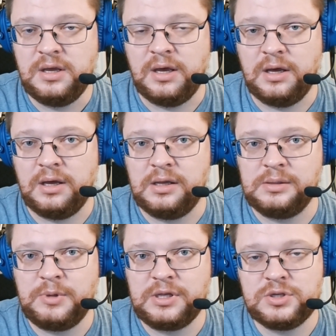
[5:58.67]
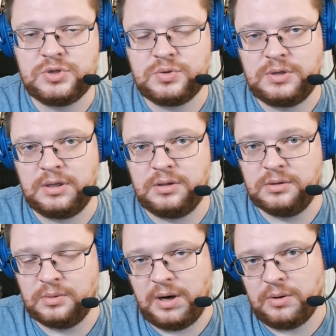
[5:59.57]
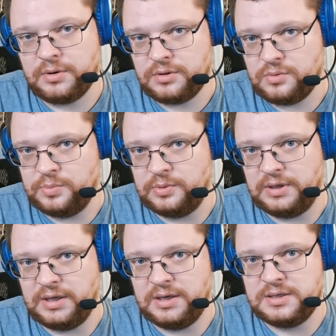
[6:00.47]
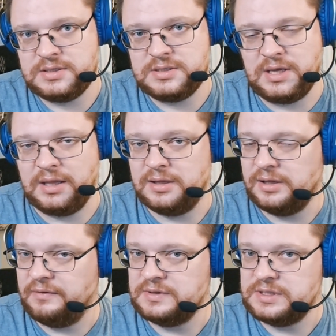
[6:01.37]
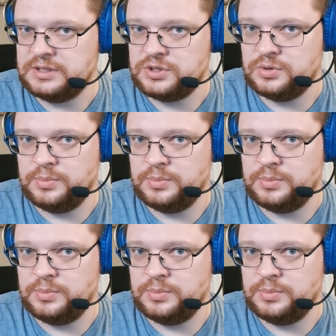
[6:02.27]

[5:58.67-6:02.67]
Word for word: uh, and making sure that you know our throughput is at the levels it should